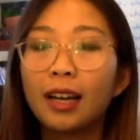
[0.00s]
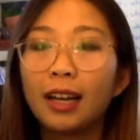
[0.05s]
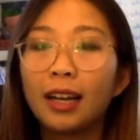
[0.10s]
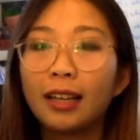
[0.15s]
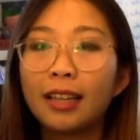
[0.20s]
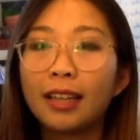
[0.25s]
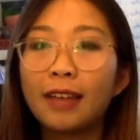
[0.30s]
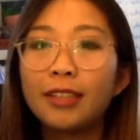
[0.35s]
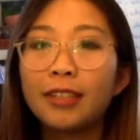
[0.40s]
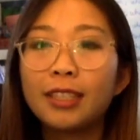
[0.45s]

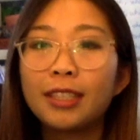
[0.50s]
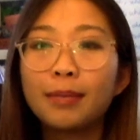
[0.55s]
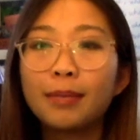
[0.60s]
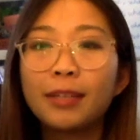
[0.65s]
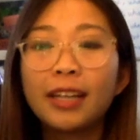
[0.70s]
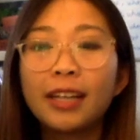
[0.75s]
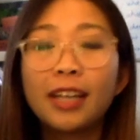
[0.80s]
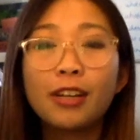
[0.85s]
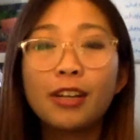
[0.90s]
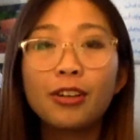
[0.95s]
That was
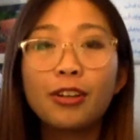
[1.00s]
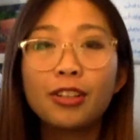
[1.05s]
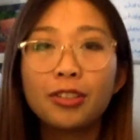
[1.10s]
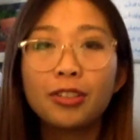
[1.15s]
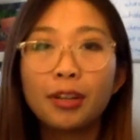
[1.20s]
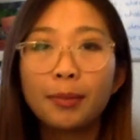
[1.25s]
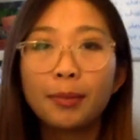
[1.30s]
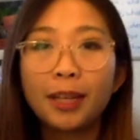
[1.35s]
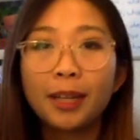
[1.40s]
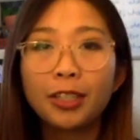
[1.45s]
something I noticed
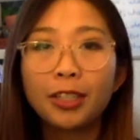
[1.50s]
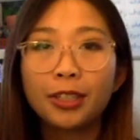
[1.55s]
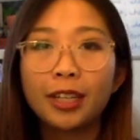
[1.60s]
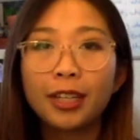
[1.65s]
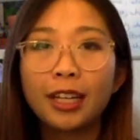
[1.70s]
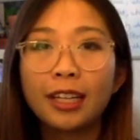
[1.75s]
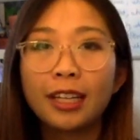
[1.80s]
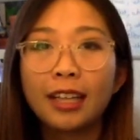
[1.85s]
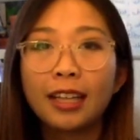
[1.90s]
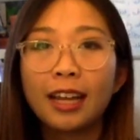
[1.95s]
during my
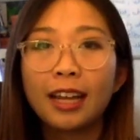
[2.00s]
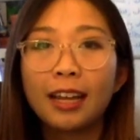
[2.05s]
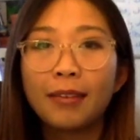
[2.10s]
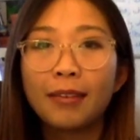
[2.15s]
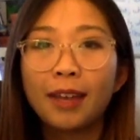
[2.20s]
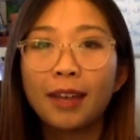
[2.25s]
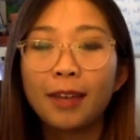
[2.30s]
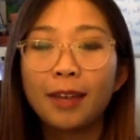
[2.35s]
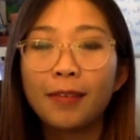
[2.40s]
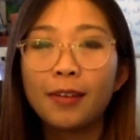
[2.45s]
training, that if
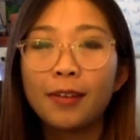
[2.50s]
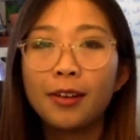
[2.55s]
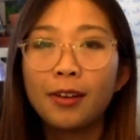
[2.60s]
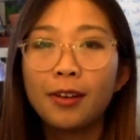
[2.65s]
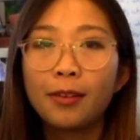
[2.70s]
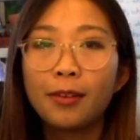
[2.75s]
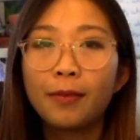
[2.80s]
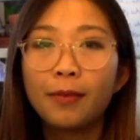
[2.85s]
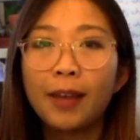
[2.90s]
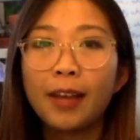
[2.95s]
I
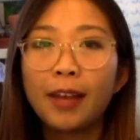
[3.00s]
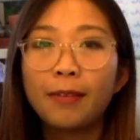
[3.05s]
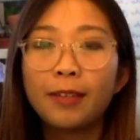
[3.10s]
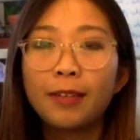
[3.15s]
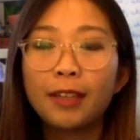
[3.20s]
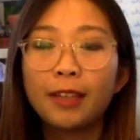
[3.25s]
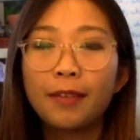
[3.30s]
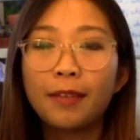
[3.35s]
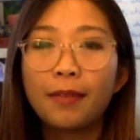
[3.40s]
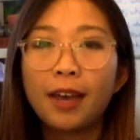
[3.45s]
ran
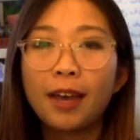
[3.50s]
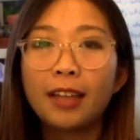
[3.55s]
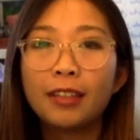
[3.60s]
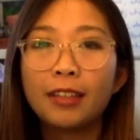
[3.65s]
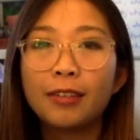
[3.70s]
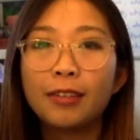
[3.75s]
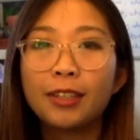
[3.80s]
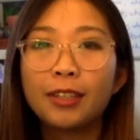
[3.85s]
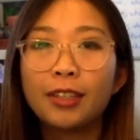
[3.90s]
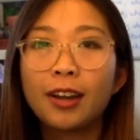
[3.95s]
really fast,
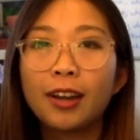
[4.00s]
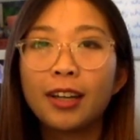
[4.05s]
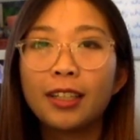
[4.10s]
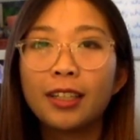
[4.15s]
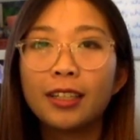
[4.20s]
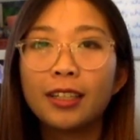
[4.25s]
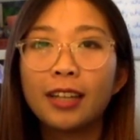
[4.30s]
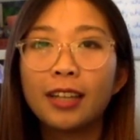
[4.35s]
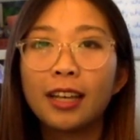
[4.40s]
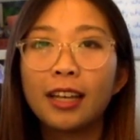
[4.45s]
it was
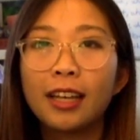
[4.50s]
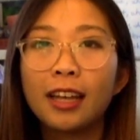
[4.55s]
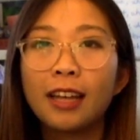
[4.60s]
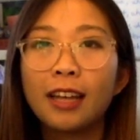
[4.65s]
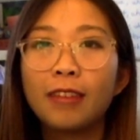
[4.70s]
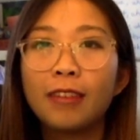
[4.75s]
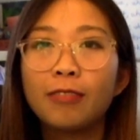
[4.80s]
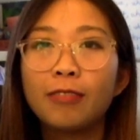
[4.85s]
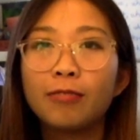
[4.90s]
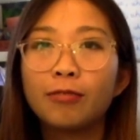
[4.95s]
hard
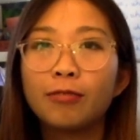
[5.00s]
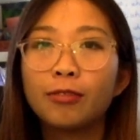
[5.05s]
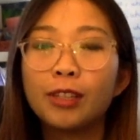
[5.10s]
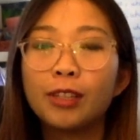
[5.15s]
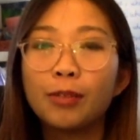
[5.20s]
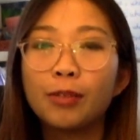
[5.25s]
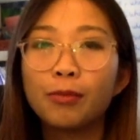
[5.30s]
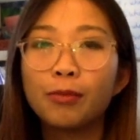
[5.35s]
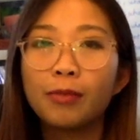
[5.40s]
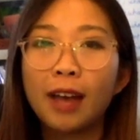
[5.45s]
and
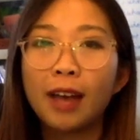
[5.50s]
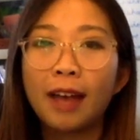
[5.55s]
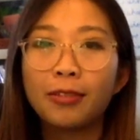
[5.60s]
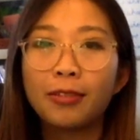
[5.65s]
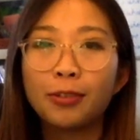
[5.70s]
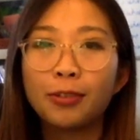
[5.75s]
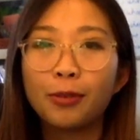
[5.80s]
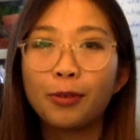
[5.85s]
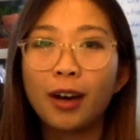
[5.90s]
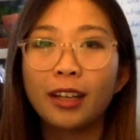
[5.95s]
would have
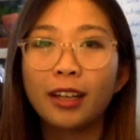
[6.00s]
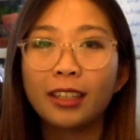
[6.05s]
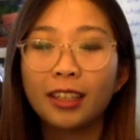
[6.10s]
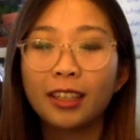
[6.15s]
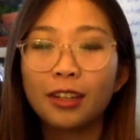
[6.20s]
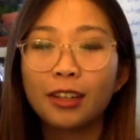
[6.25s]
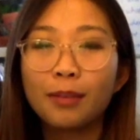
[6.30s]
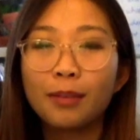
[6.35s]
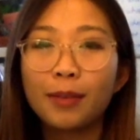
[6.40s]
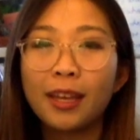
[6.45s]
to walk a
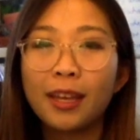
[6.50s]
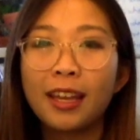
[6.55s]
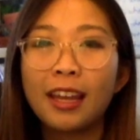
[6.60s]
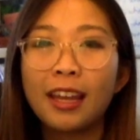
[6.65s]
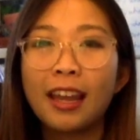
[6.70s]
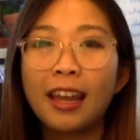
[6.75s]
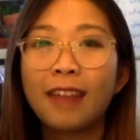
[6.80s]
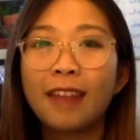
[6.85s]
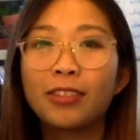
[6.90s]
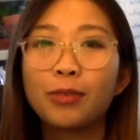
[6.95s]
little bit
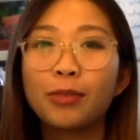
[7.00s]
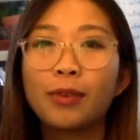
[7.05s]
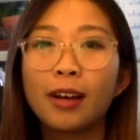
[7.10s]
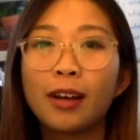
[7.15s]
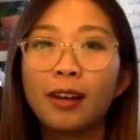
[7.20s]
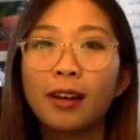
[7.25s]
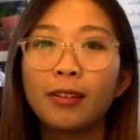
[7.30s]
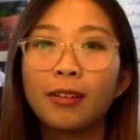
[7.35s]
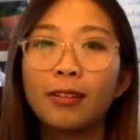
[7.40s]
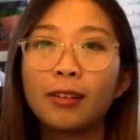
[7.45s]
and have to
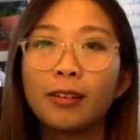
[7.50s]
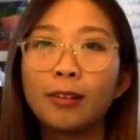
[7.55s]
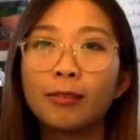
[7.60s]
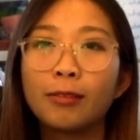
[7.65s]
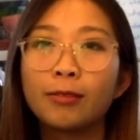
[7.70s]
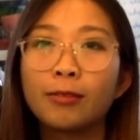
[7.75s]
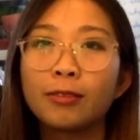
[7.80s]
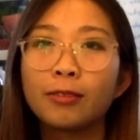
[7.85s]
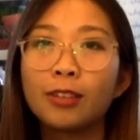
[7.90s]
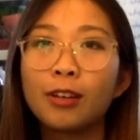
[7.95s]
walk or
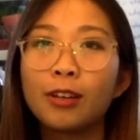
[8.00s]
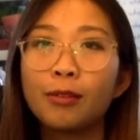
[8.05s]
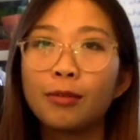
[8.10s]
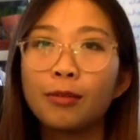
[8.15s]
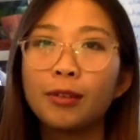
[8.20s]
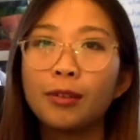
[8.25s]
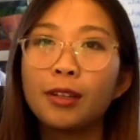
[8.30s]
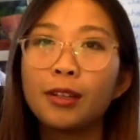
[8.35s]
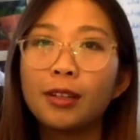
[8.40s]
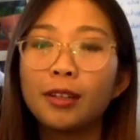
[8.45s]

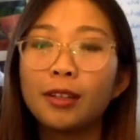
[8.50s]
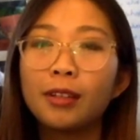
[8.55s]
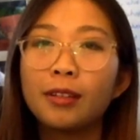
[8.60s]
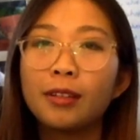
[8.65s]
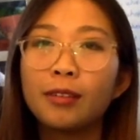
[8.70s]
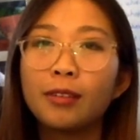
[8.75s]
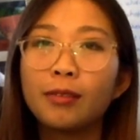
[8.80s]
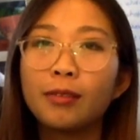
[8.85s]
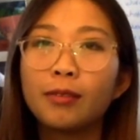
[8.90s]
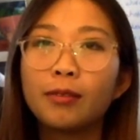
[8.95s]

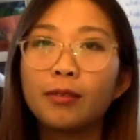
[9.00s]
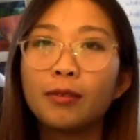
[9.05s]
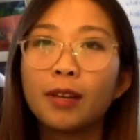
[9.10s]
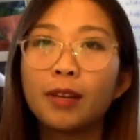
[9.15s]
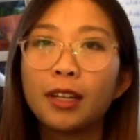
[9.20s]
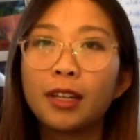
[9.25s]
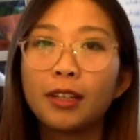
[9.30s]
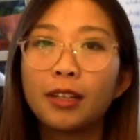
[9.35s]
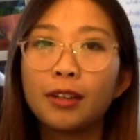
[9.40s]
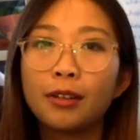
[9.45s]

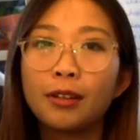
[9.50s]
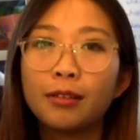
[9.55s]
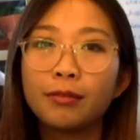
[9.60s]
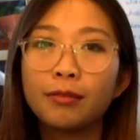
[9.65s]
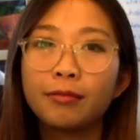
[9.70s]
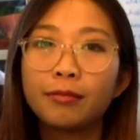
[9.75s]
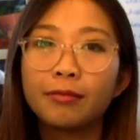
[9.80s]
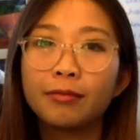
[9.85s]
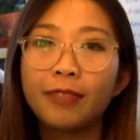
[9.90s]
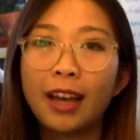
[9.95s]
want to go
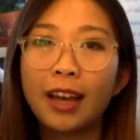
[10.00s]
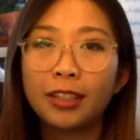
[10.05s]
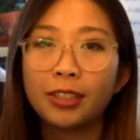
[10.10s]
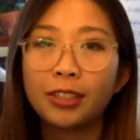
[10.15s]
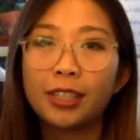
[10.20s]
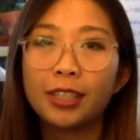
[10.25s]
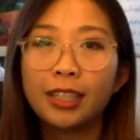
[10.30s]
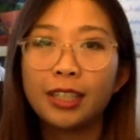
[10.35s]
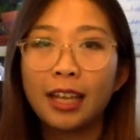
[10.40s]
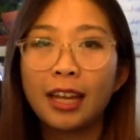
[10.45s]

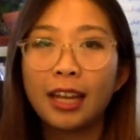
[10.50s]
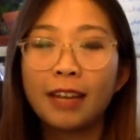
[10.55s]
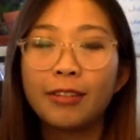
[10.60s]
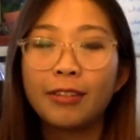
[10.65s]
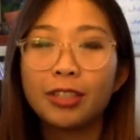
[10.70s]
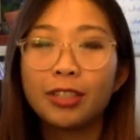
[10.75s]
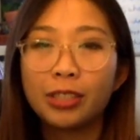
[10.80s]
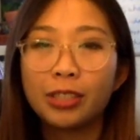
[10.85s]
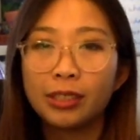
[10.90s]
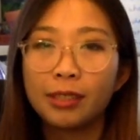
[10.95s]
faster again. It
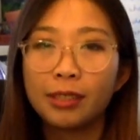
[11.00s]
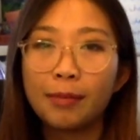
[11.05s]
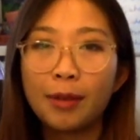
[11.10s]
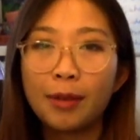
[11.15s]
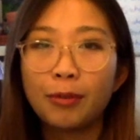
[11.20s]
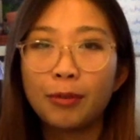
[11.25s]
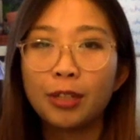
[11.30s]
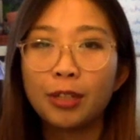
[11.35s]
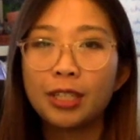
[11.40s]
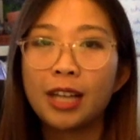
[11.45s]
was just a
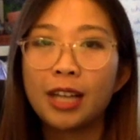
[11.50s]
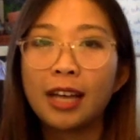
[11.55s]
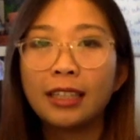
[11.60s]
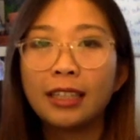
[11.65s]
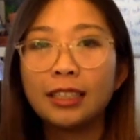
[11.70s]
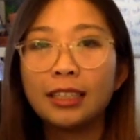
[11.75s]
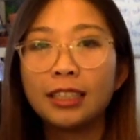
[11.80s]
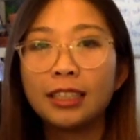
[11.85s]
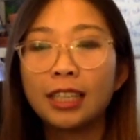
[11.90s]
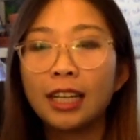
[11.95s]
bit more
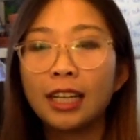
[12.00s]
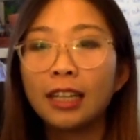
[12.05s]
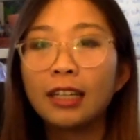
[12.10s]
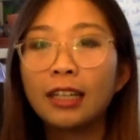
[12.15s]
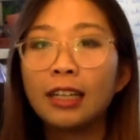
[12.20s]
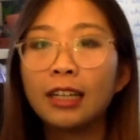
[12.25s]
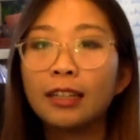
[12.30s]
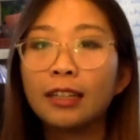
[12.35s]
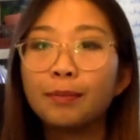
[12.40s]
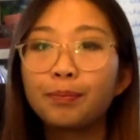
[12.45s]
challenging,
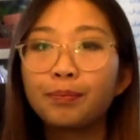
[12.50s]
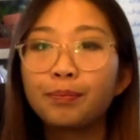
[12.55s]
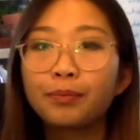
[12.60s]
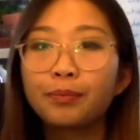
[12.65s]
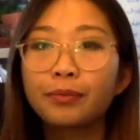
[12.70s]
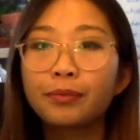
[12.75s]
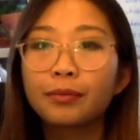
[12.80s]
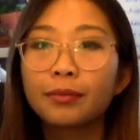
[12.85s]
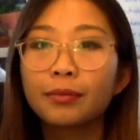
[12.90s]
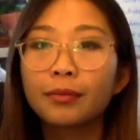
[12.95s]

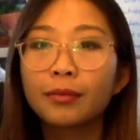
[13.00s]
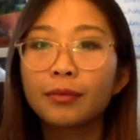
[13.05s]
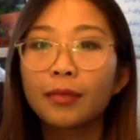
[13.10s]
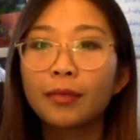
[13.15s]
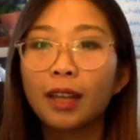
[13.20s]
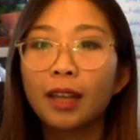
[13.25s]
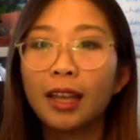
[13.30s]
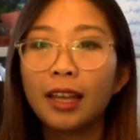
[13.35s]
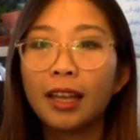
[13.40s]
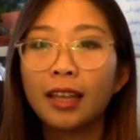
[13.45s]

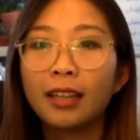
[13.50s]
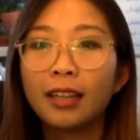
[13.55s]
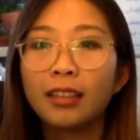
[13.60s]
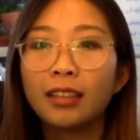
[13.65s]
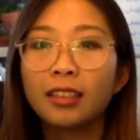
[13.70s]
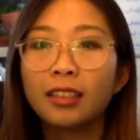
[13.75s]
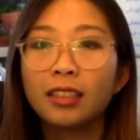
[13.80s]
and